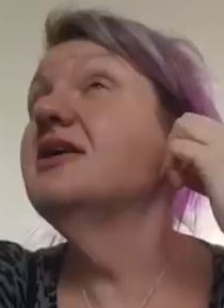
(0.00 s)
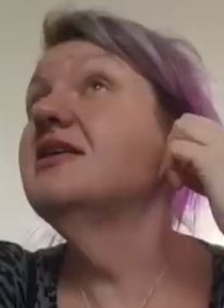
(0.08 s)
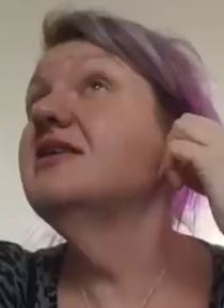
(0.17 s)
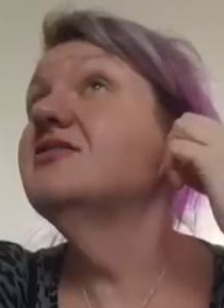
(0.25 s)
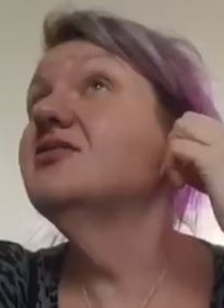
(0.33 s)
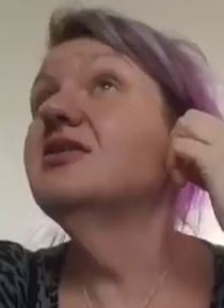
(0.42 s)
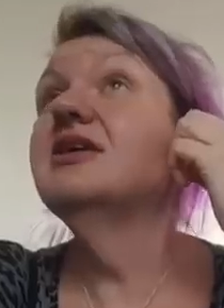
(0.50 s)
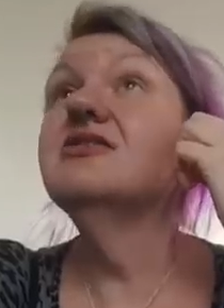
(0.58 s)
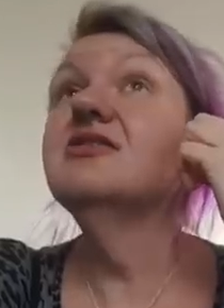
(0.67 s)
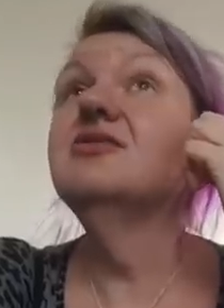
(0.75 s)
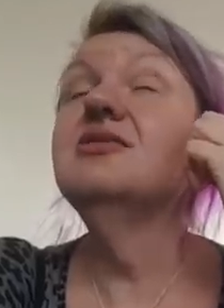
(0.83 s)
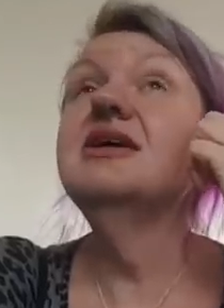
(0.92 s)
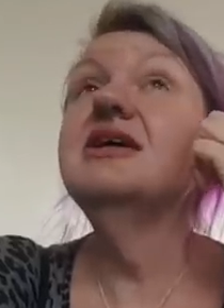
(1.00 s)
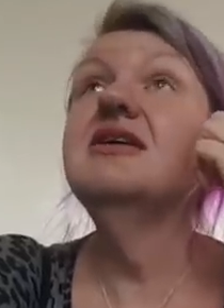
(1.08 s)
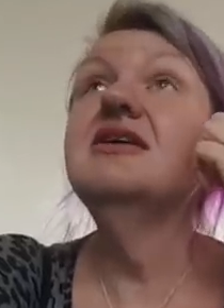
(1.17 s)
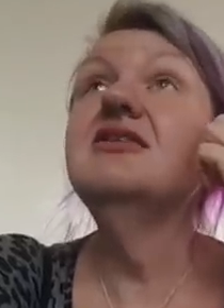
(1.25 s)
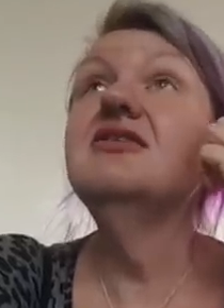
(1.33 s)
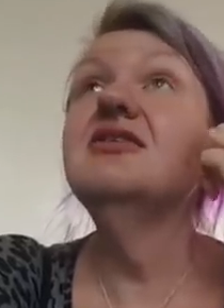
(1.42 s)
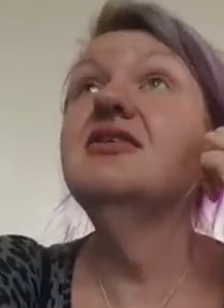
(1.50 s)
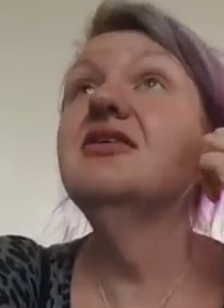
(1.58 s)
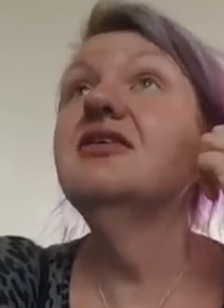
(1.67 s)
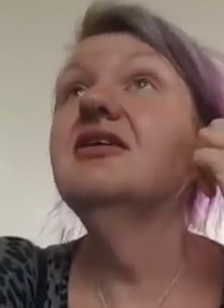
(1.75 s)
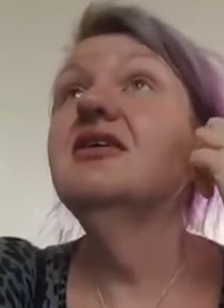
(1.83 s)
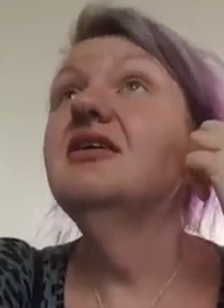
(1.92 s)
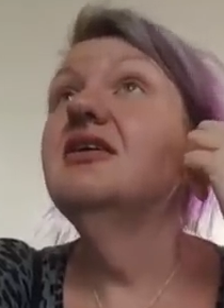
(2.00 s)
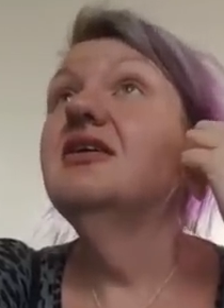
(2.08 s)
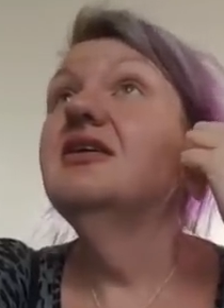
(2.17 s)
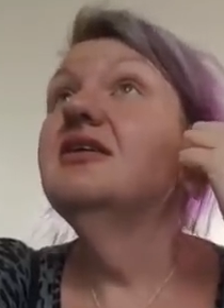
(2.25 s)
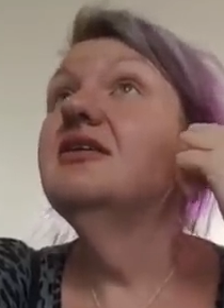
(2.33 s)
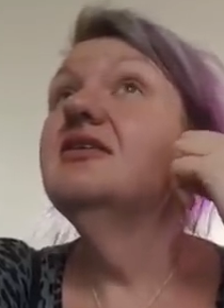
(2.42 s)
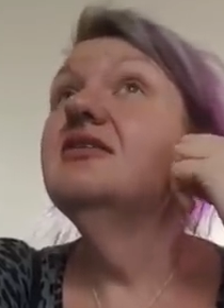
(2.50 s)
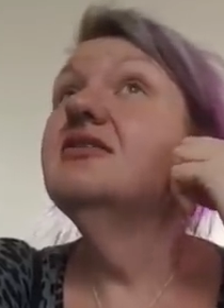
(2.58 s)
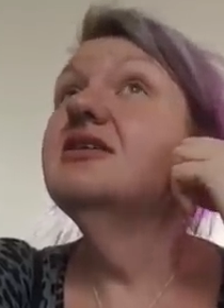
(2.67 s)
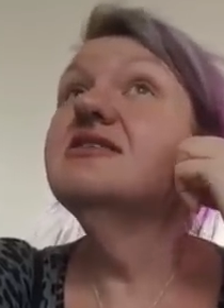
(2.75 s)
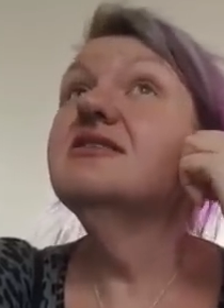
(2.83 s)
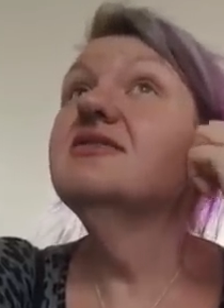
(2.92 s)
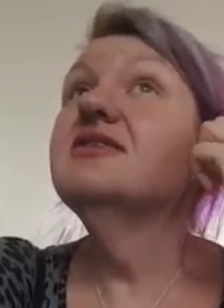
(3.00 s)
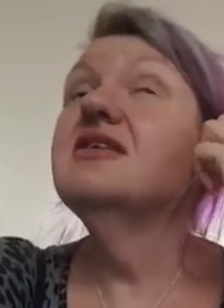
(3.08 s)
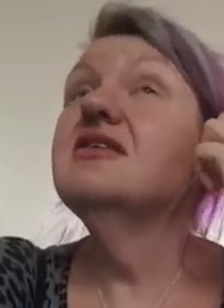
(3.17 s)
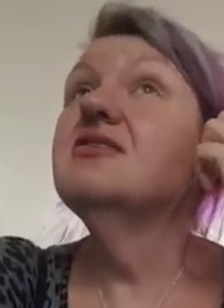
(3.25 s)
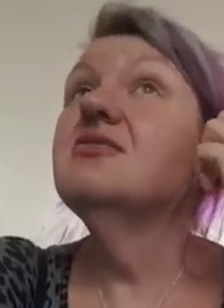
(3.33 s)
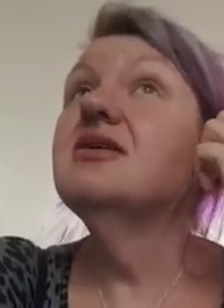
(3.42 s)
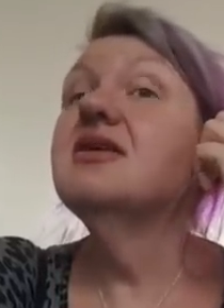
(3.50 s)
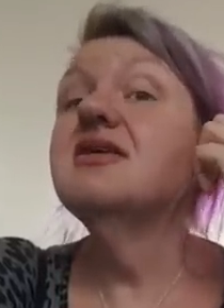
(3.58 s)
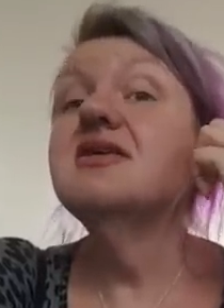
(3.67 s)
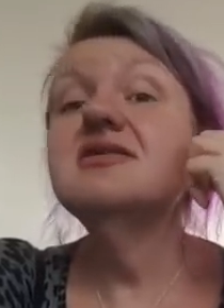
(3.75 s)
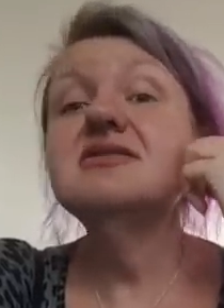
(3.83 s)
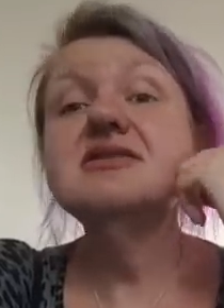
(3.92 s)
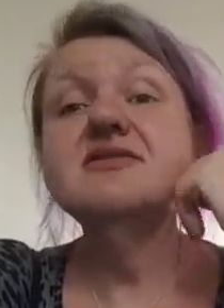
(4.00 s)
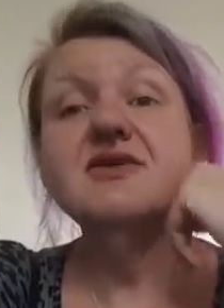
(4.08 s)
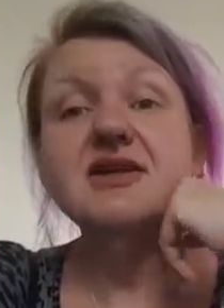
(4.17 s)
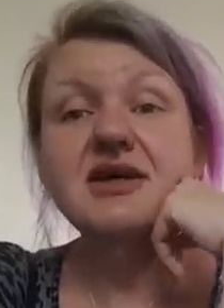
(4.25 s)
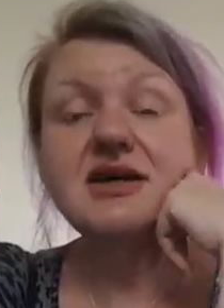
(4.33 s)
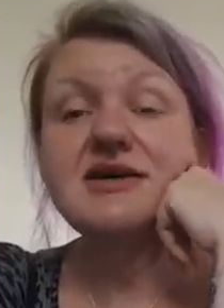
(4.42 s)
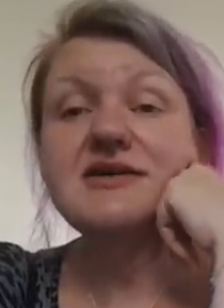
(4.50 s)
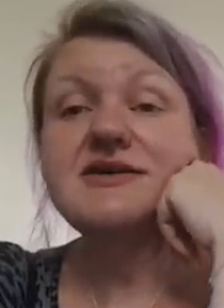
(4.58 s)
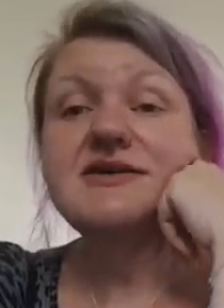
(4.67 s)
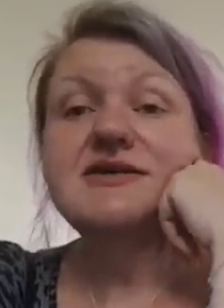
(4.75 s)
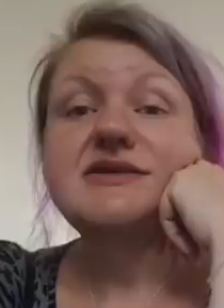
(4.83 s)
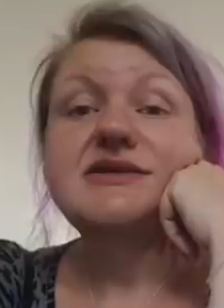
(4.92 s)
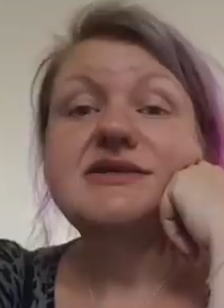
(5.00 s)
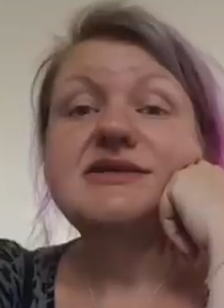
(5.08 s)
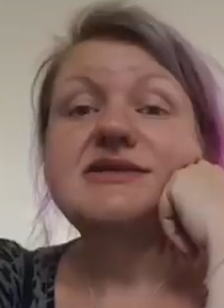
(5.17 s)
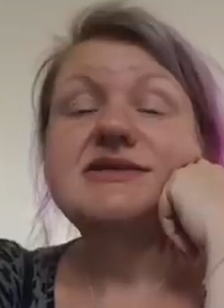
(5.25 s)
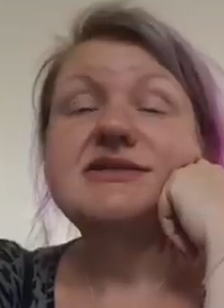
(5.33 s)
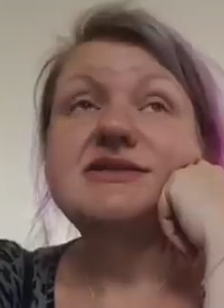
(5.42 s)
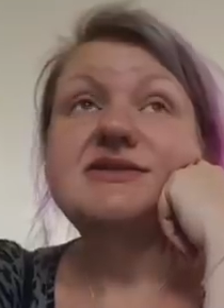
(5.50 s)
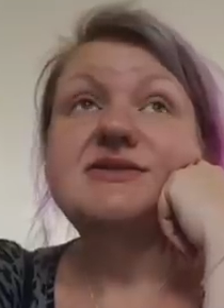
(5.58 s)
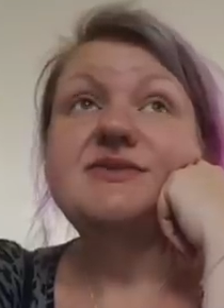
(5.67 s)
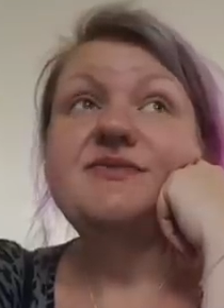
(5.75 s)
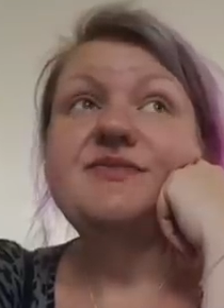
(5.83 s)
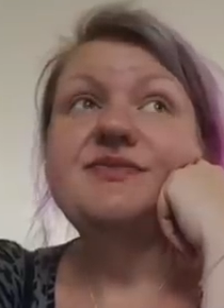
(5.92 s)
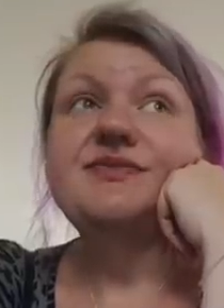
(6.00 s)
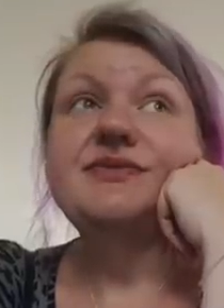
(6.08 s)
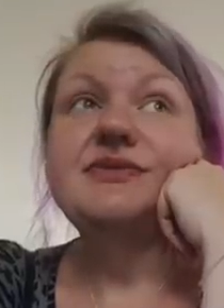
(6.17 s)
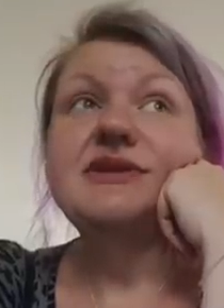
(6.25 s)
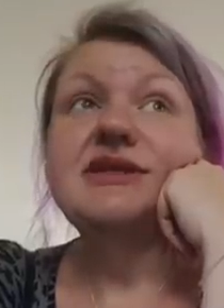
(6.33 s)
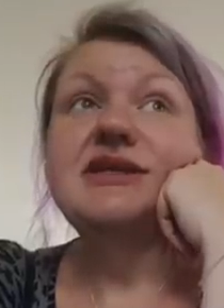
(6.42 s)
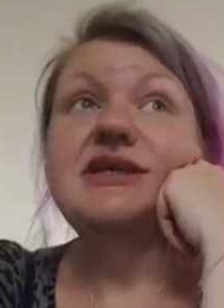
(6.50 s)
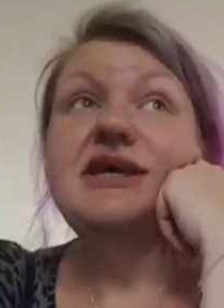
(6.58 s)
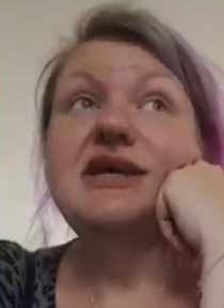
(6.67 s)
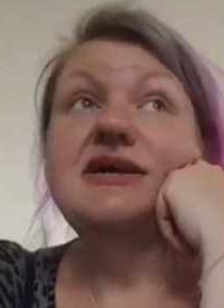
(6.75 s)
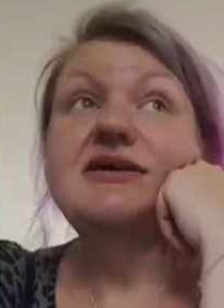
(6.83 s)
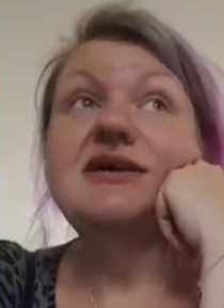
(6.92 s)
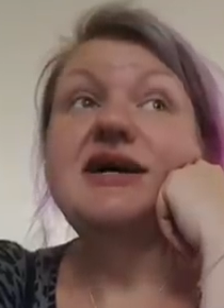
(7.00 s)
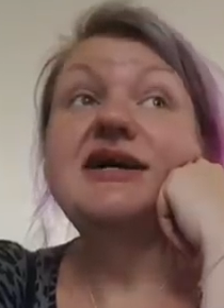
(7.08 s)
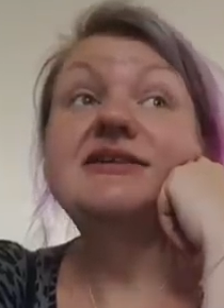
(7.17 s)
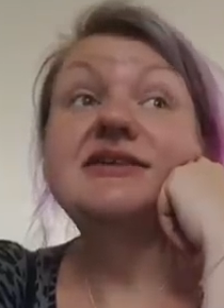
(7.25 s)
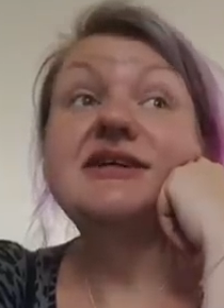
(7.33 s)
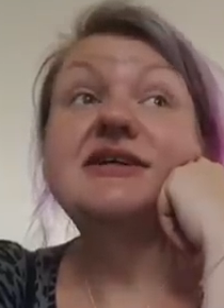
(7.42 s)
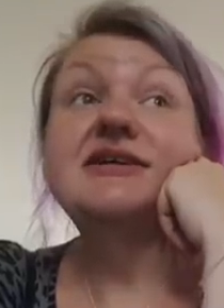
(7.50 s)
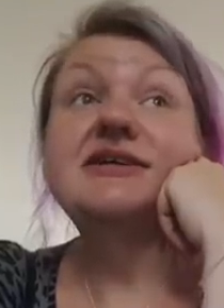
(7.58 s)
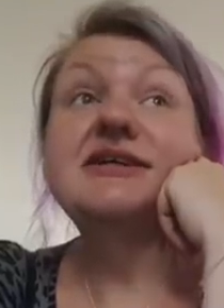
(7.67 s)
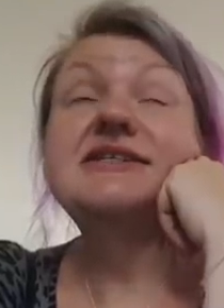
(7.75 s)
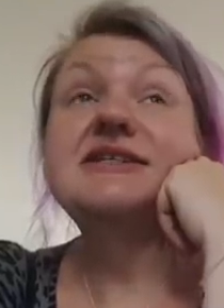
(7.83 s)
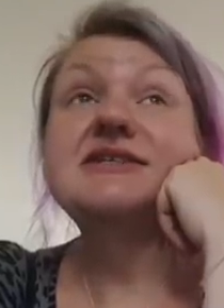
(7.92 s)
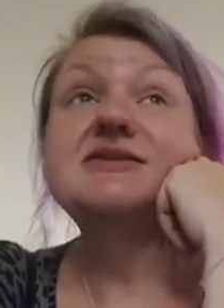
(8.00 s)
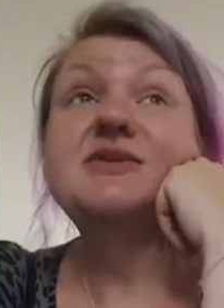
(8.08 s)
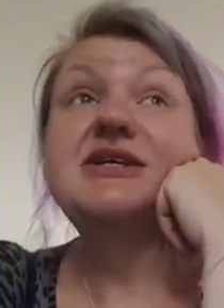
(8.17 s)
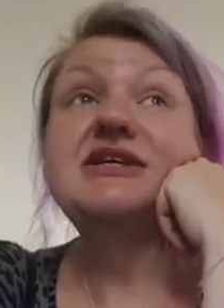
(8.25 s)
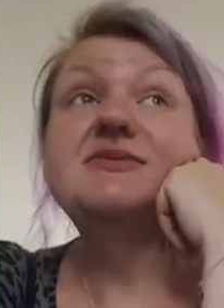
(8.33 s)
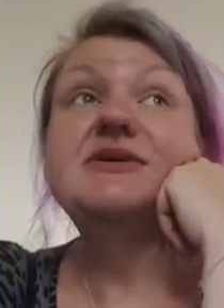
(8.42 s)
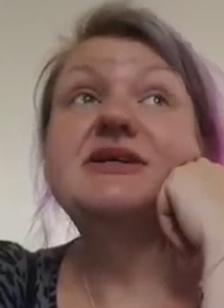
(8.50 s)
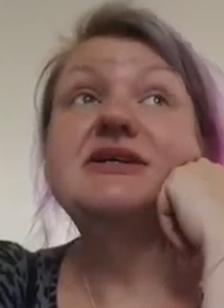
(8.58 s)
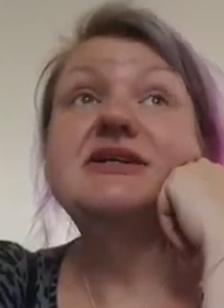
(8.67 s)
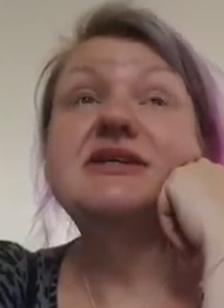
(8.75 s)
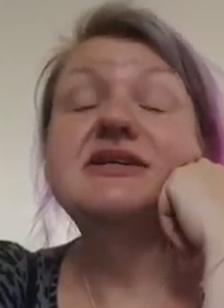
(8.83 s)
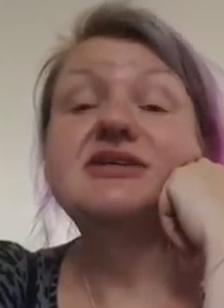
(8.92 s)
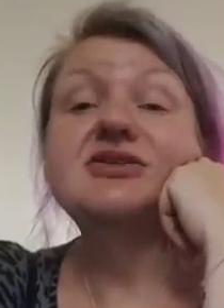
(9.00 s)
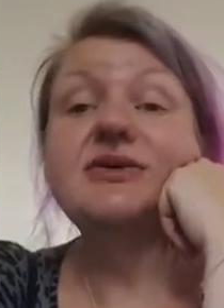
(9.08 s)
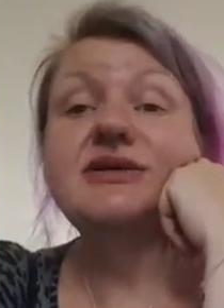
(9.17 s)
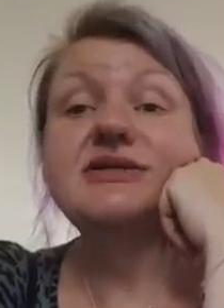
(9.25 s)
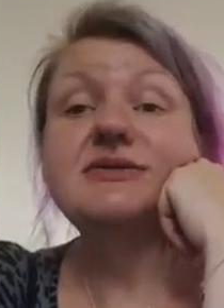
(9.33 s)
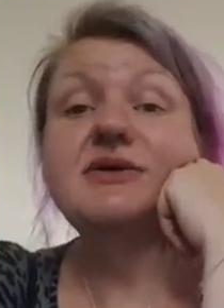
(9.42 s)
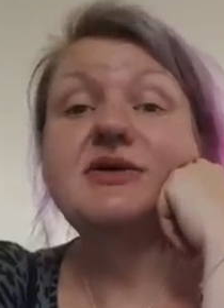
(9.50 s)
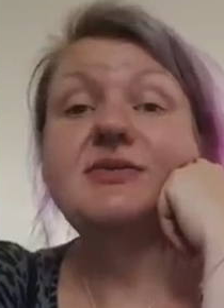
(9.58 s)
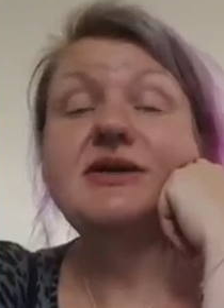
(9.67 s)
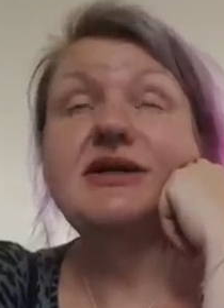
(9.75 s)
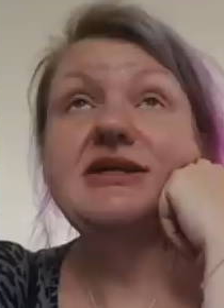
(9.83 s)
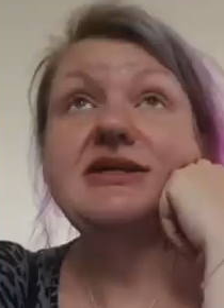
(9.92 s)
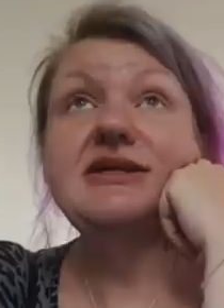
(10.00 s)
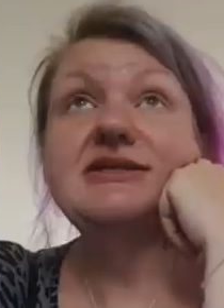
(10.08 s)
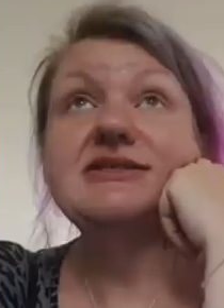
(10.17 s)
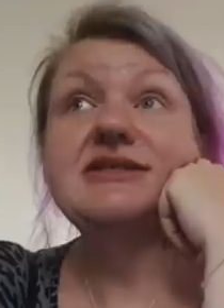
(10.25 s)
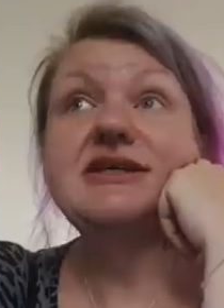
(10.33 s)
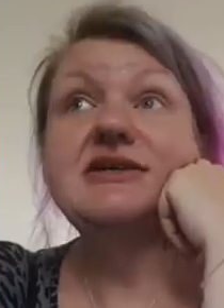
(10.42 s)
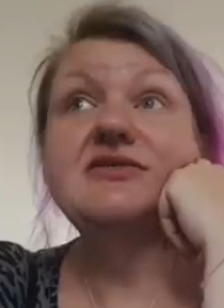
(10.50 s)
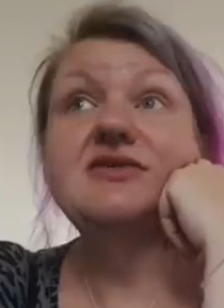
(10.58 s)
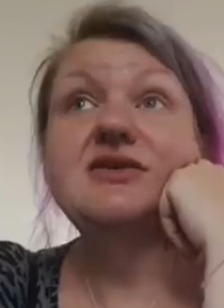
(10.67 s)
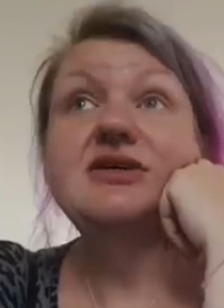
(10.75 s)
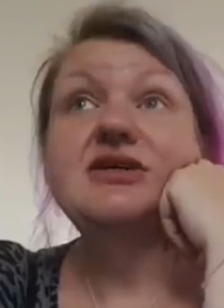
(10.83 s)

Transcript: this, or let's go here, and, you know, let's have a takeaway and stuff like that. So, yeah, and it does make me think twice about buying things now.